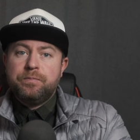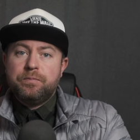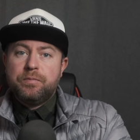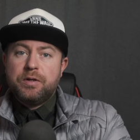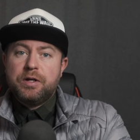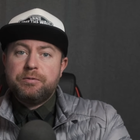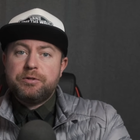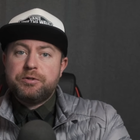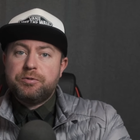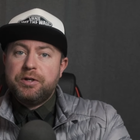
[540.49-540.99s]

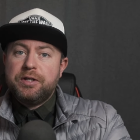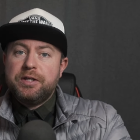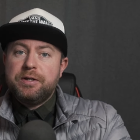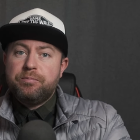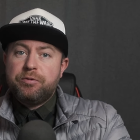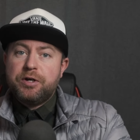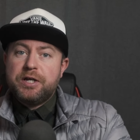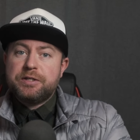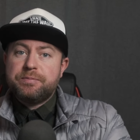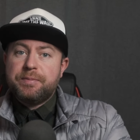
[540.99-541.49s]
But I was really
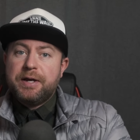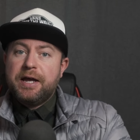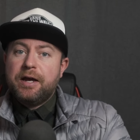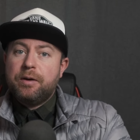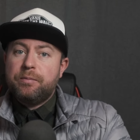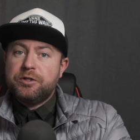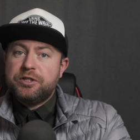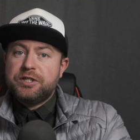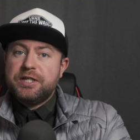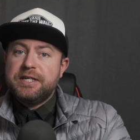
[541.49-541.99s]
impressed by
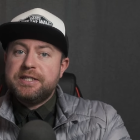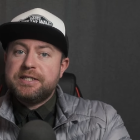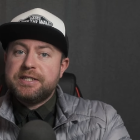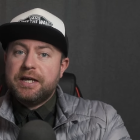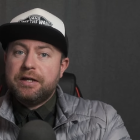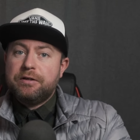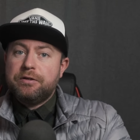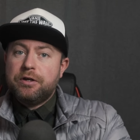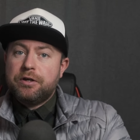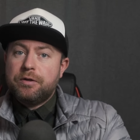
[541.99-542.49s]
how much
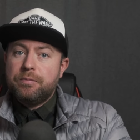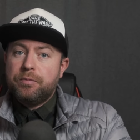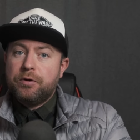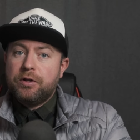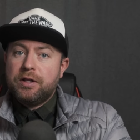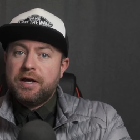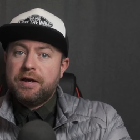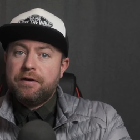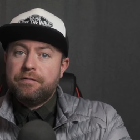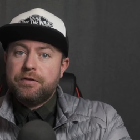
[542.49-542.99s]
detail you can
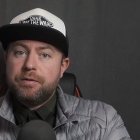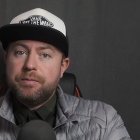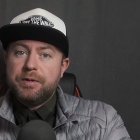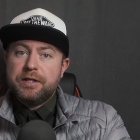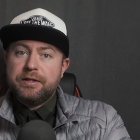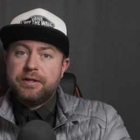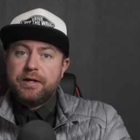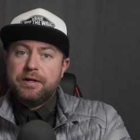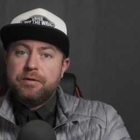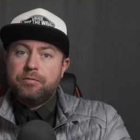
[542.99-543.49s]
pull out of them
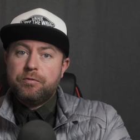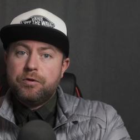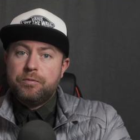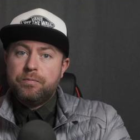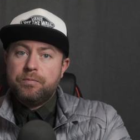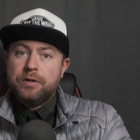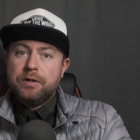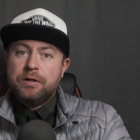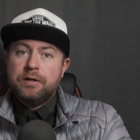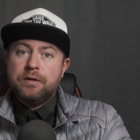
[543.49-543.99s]
in Lightroom,